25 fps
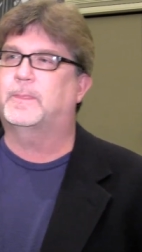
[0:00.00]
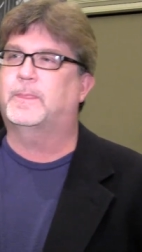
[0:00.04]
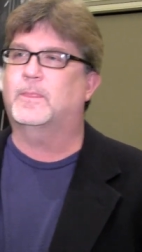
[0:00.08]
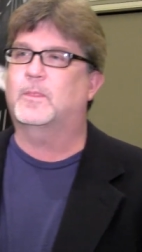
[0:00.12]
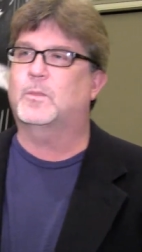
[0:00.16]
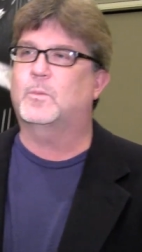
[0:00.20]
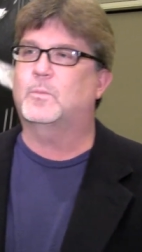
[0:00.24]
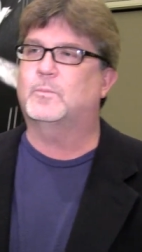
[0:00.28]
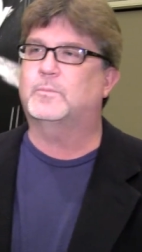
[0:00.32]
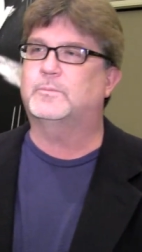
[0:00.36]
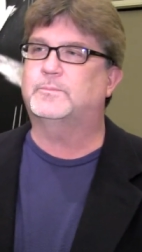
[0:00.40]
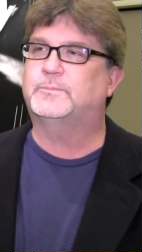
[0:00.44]

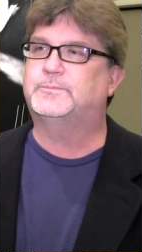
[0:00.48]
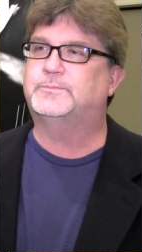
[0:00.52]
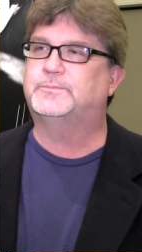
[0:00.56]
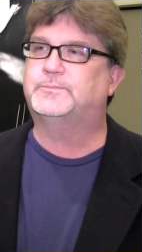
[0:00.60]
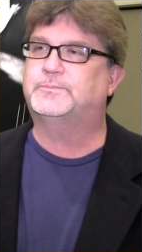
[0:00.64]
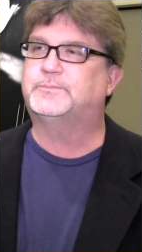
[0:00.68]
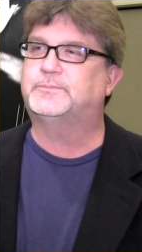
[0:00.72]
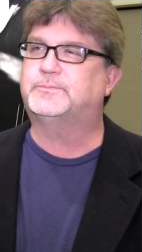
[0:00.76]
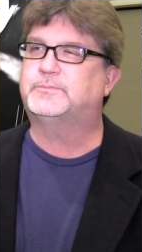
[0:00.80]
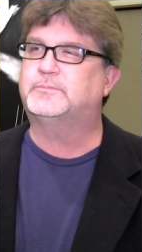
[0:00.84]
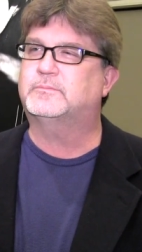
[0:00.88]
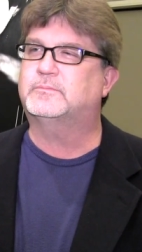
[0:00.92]
How about the
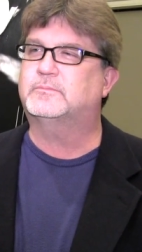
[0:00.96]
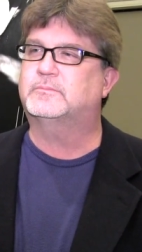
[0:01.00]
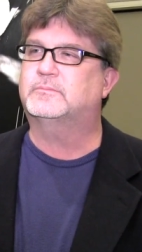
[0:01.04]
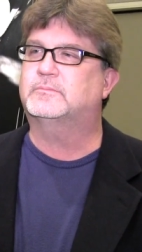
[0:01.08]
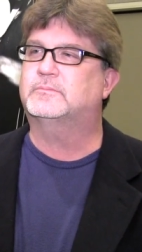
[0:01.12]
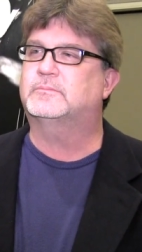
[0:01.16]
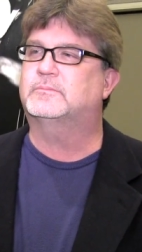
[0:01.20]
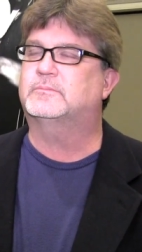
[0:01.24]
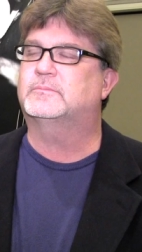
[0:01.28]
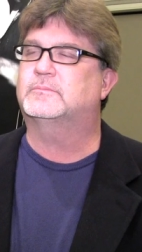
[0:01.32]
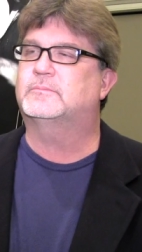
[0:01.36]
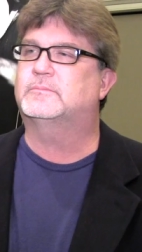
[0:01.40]

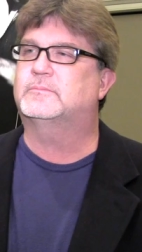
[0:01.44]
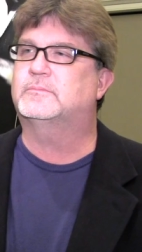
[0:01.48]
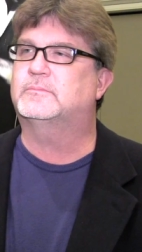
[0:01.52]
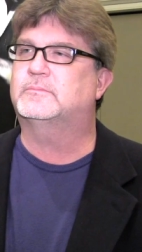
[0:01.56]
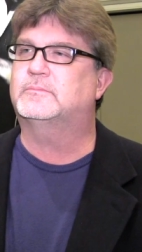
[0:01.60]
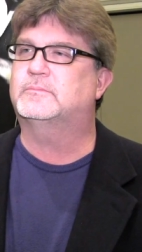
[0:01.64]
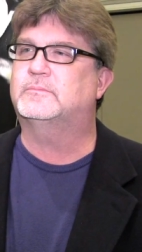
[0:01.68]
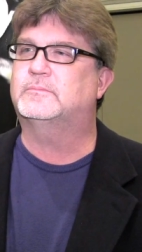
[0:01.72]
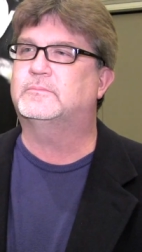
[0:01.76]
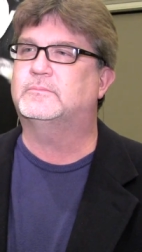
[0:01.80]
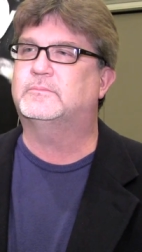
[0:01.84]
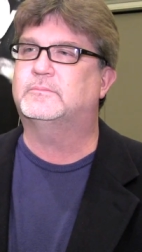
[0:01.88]
audience?
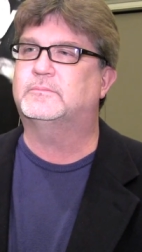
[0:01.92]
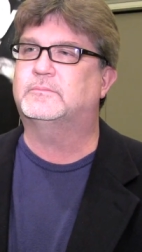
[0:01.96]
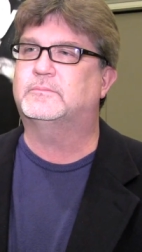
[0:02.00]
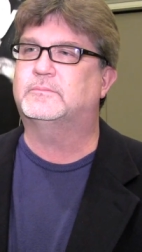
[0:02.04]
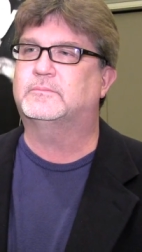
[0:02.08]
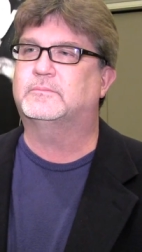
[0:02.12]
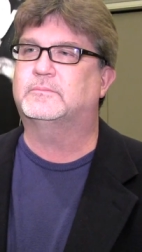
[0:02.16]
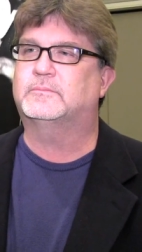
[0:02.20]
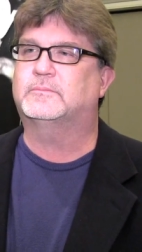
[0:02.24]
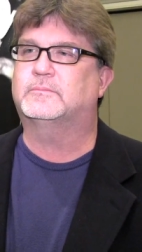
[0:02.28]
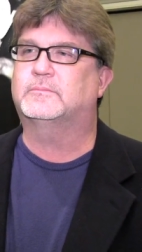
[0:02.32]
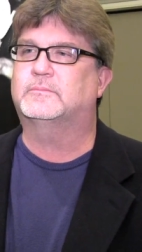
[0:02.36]

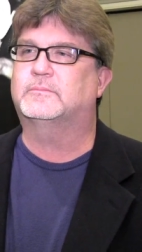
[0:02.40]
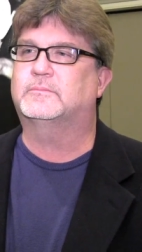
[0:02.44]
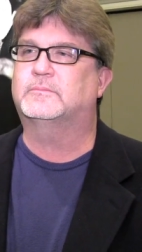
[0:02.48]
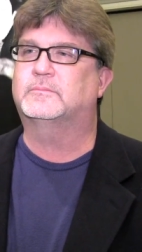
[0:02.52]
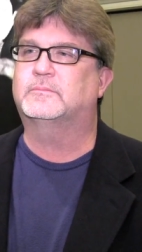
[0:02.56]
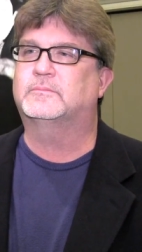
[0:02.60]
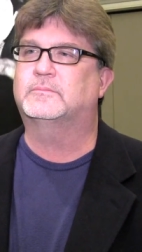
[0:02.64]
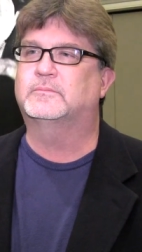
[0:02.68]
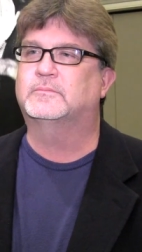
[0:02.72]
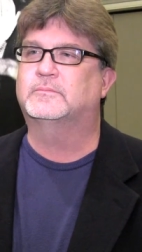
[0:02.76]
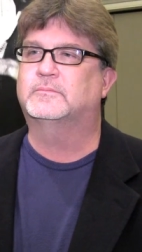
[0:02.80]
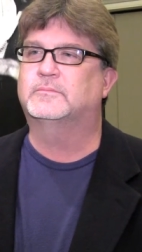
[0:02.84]
How
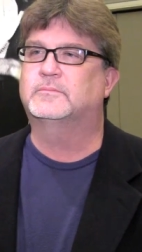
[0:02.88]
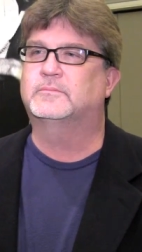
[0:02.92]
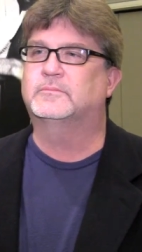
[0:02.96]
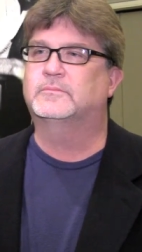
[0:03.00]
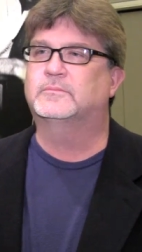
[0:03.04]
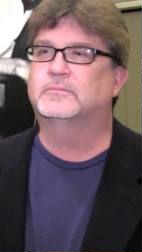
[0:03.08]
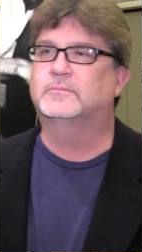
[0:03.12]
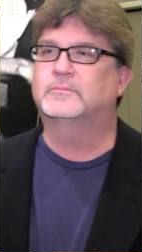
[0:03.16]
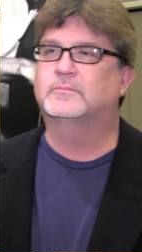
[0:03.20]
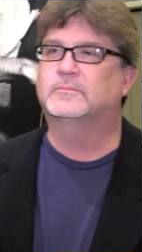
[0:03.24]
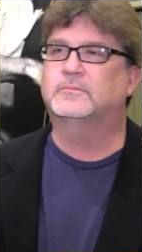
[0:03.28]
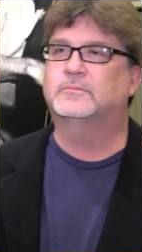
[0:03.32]
sophisticated
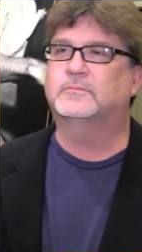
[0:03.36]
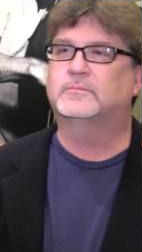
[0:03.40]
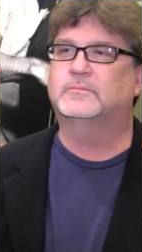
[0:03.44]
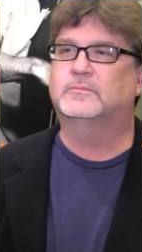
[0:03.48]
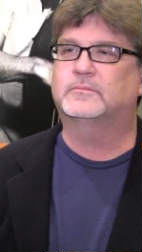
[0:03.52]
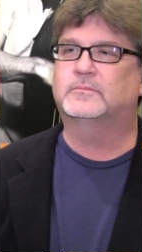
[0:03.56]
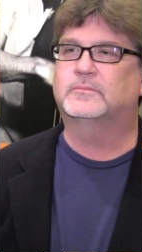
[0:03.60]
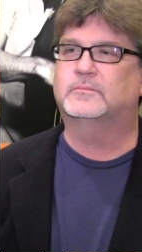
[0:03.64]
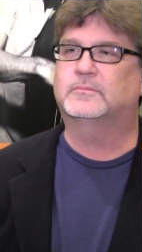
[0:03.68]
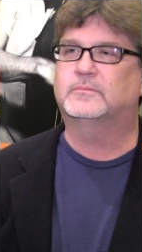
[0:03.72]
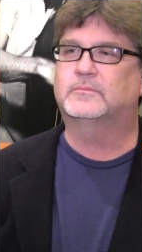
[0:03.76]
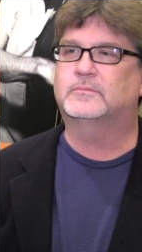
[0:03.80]
a, a,
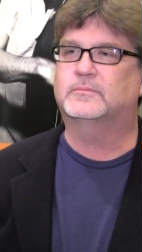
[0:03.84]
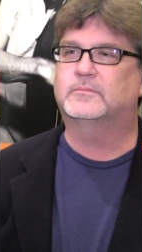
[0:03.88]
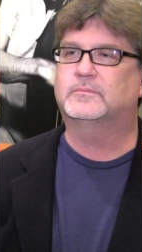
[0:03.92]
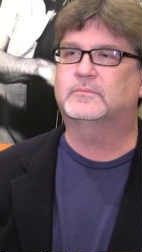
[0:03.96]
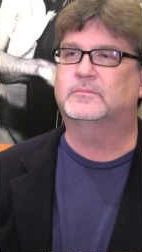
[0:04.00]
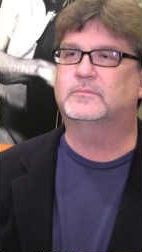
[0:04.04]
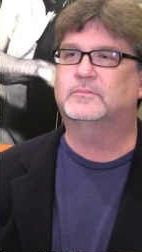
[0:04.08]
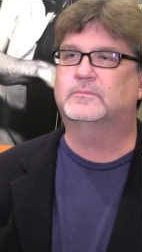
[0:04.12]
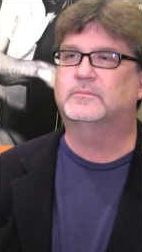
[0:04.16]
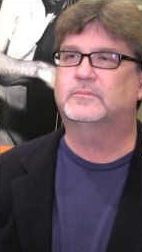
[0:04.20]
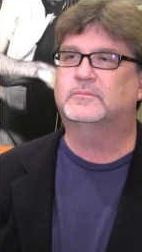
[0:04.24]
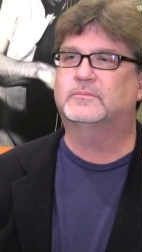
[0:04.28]

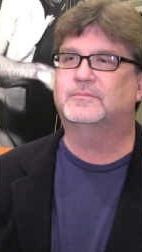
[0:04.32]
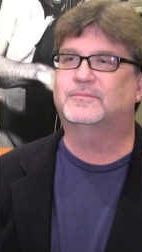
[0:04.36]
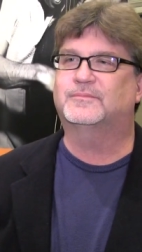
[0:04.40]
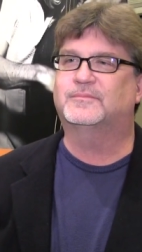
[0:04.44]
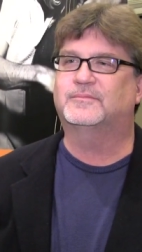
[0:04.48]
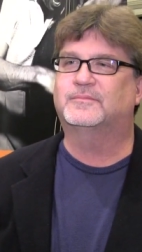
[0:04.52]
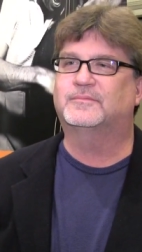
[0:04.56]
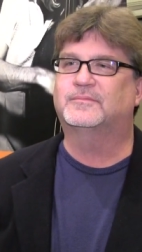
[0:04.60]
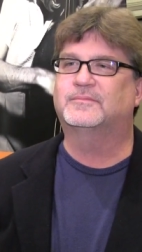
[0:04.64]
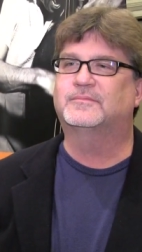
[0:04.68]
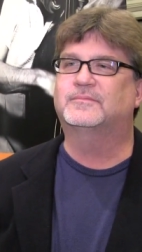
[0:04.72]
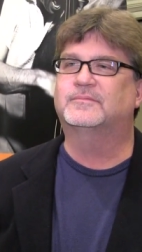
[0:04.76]
listener
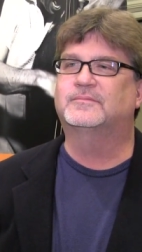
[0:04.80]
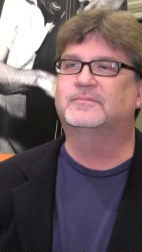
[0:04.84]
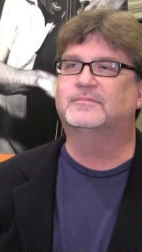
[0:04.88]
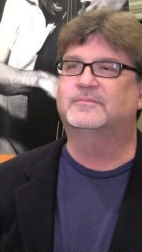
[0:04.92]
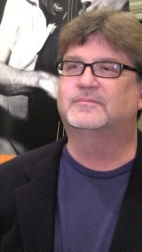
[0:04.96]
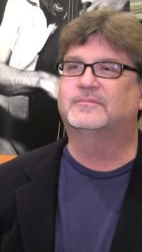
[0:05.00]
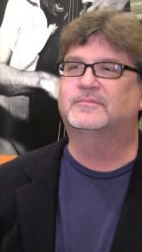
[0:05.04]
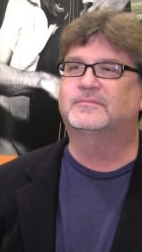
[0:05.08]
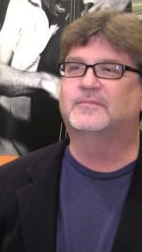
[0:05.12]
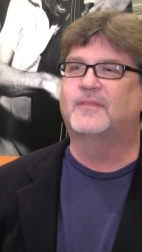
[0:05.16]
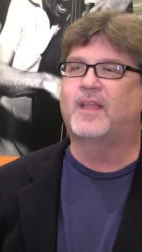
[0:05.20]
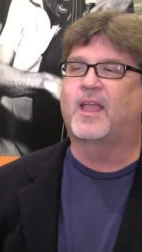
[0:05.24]
comes to this
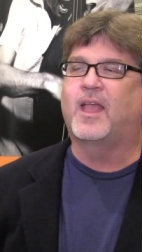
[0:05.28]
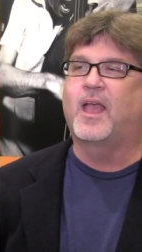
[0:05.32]
show?